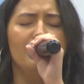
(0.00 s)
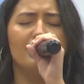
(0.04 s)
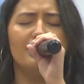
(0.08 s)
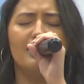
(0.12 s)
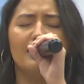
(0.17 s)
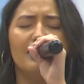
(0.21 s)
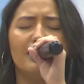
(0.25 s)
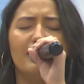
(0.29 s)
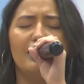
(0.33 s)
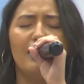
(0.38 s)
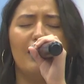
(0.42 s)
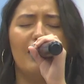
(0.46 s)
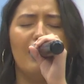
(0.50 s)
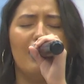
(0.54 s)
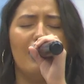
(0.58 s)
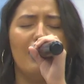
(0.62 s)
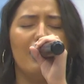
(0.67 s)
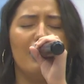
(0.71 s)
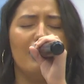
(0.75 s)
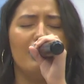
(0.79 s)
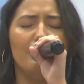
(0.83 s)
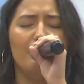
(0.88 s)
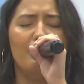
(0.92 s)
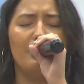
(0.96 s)
To
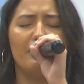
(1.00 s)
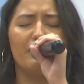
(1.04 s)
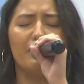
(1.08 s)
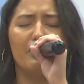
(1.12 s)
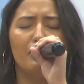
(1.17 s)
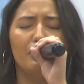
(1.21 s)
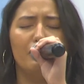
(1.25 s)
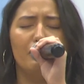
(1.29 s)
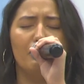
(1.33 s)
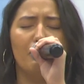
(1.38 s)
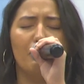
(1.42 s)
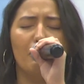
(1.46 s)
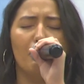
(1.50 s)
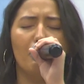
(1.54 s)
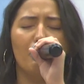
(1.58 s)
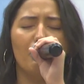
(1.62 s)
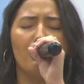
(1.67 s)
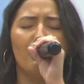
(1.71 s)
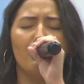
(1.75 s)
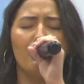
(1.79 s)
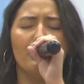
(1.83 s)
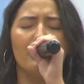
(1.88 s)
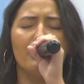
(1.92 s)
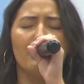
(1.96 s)
God be the
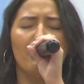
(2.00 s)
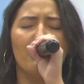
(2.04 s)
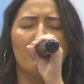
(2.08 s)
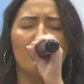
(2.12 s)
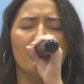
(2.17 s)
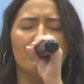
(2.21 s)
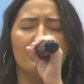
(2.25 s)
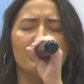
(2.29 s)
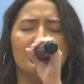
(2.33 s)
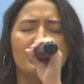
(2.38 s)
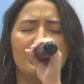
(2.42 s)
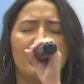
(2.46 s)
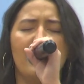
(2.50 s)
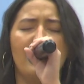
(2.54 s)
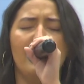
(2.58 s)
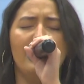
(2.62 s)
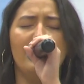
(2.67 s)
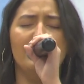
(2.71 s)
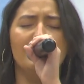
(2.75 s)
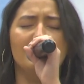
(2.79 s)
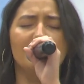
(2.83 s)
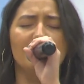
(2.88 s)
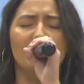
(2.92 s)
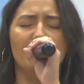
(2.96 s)
glory, all the
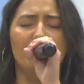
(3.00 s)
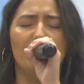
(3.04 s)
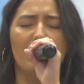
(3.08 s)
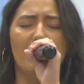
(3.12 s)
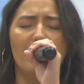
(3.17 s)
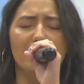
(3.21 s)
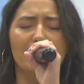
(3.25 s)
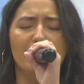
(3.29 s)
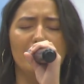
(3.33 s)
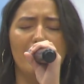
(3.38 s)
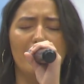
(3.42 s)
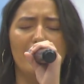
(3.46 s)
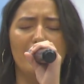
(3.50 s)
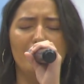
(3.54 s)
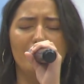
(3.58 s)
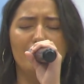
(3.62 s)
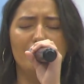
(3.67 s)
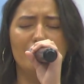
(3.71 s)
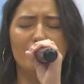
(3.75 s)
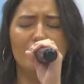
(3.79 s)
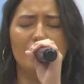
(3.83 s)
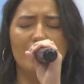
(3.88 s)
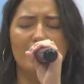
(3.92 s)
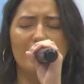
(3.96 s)
days of my life,
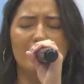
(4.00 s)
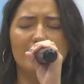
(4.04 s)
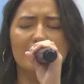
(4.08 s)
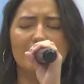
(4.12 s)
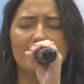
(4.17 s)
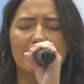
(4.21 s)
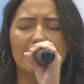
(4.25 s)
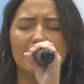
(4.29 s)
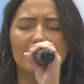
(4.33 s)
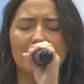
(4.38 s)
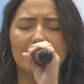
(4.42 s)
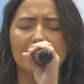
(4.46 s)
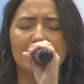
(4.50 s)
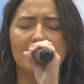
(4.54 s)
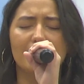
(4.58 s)
Jesus.